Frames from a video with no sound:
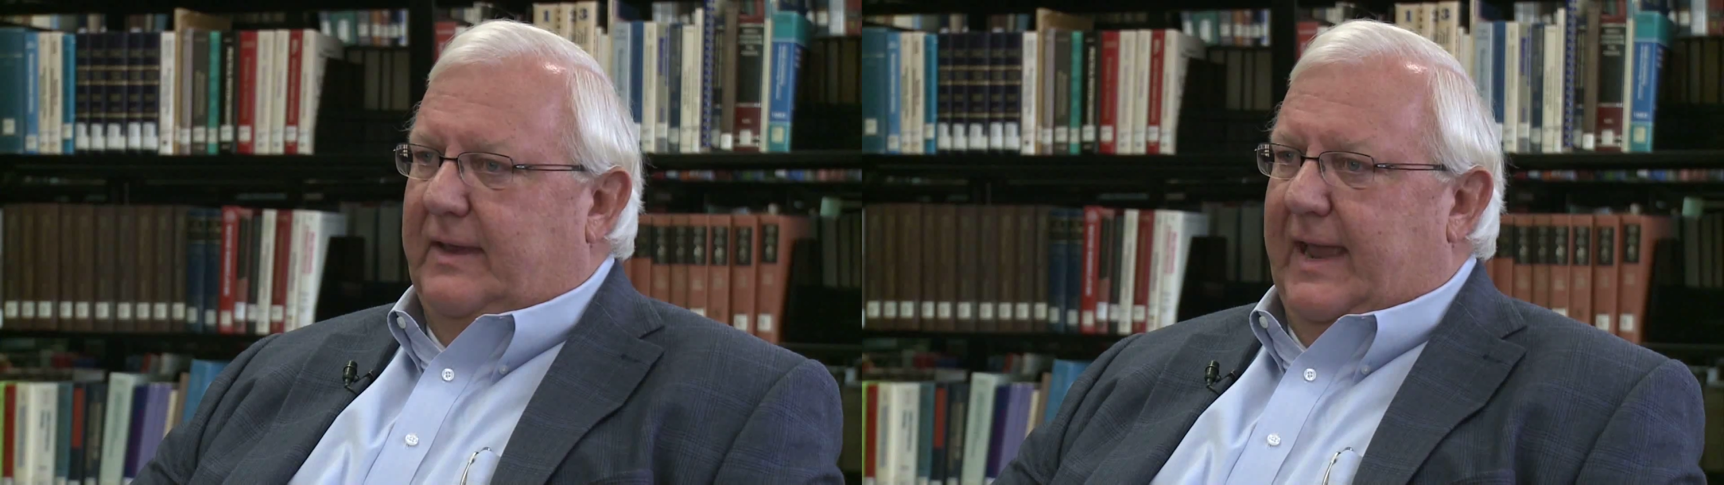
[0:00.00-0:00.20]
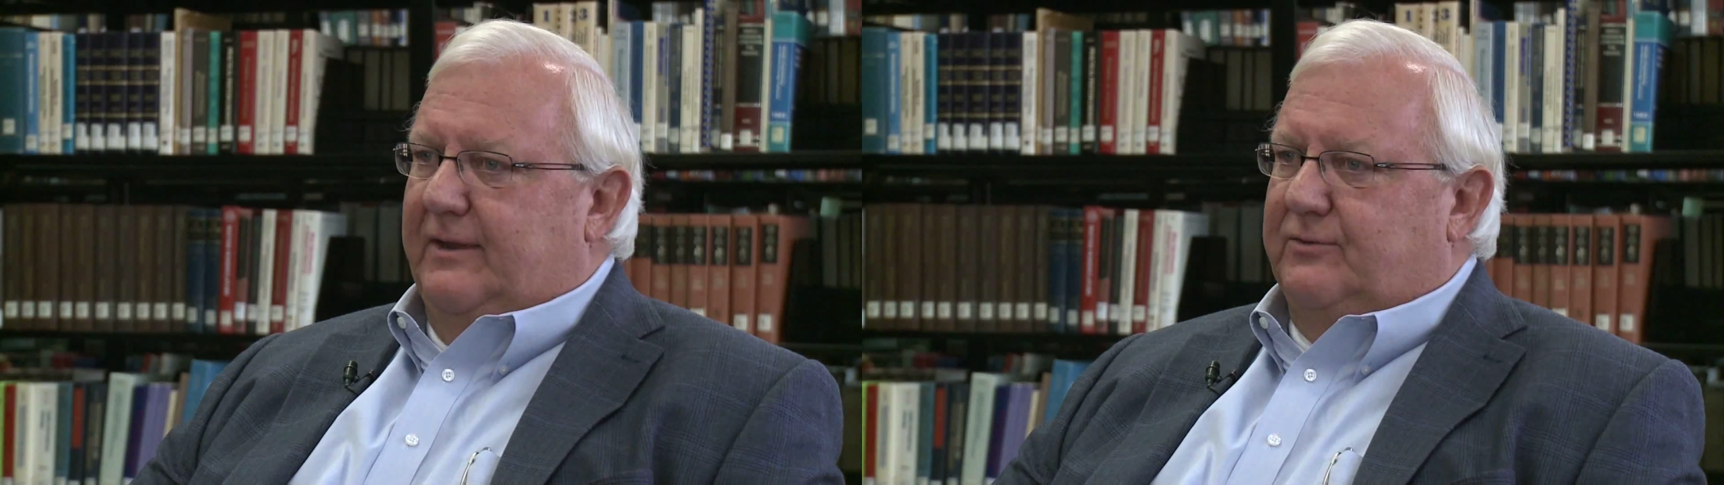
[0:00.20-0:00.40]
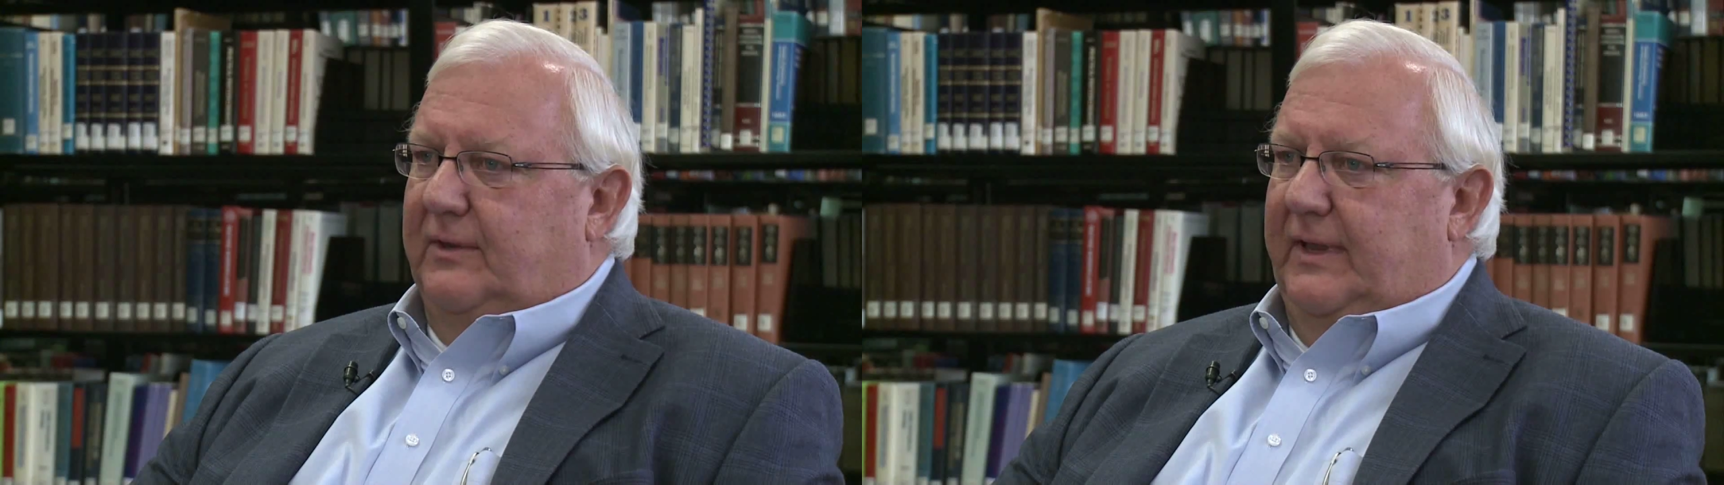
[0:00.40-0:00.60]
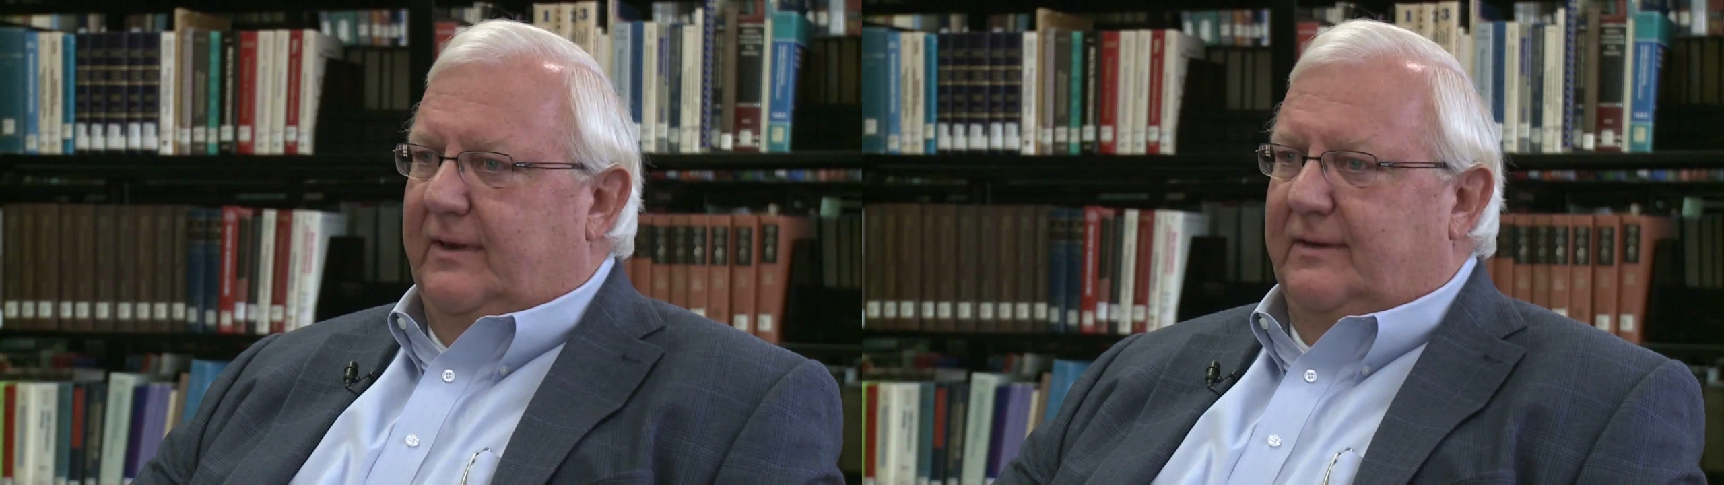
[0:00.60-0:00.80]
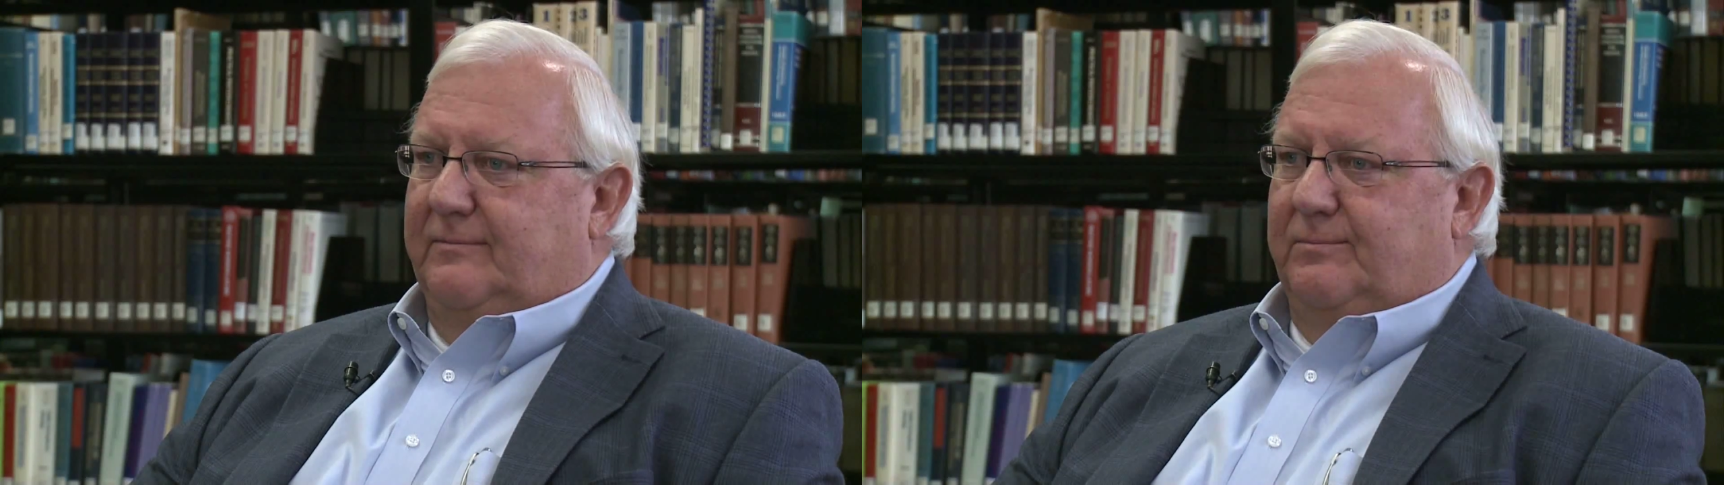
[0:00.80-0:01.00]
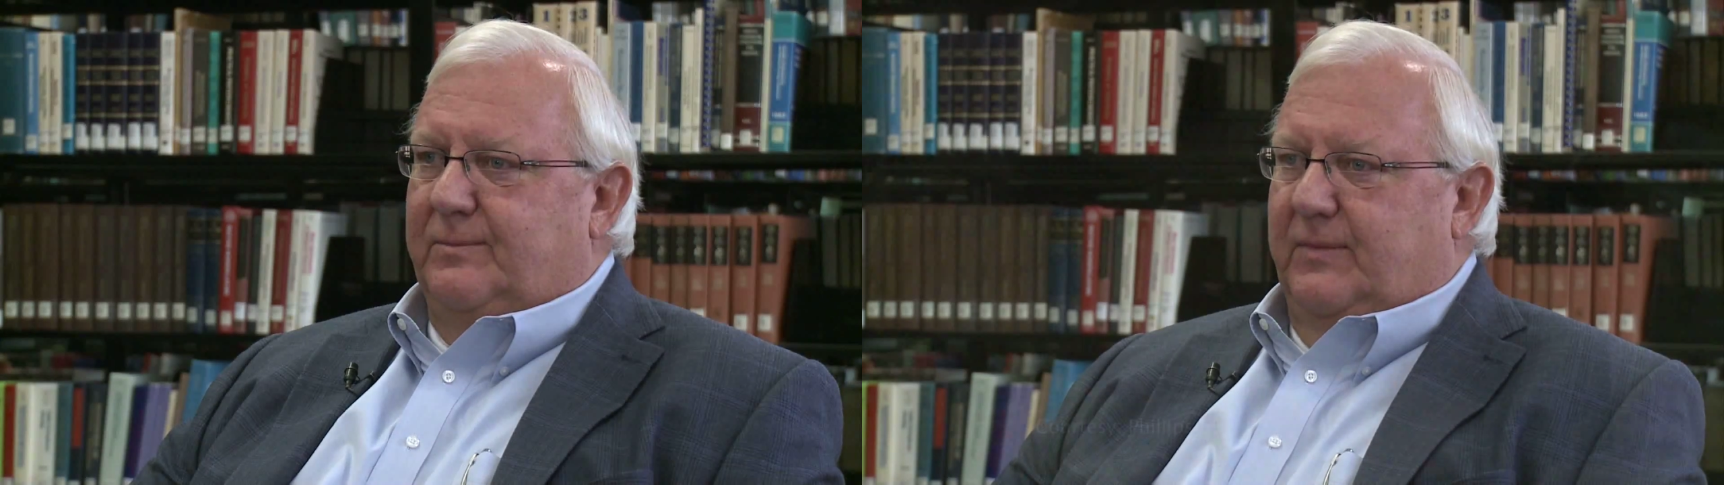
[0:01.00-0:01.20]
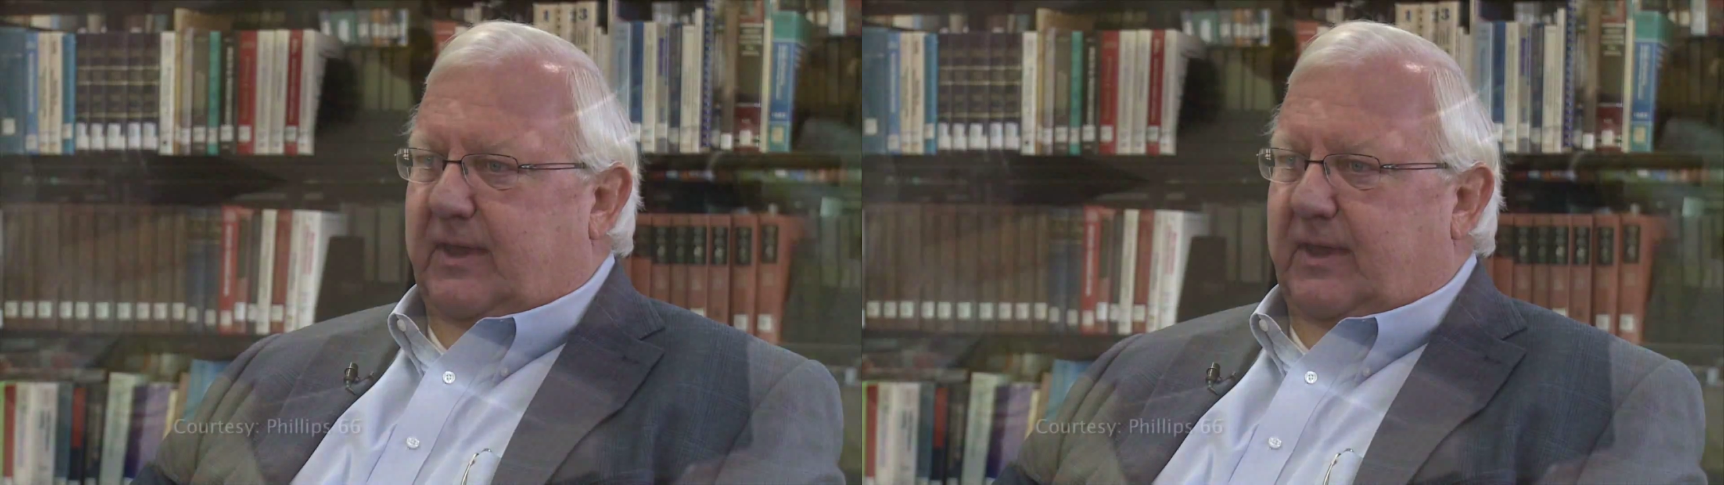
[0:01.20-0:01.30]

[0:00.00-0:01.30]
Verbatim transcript: gasoline, and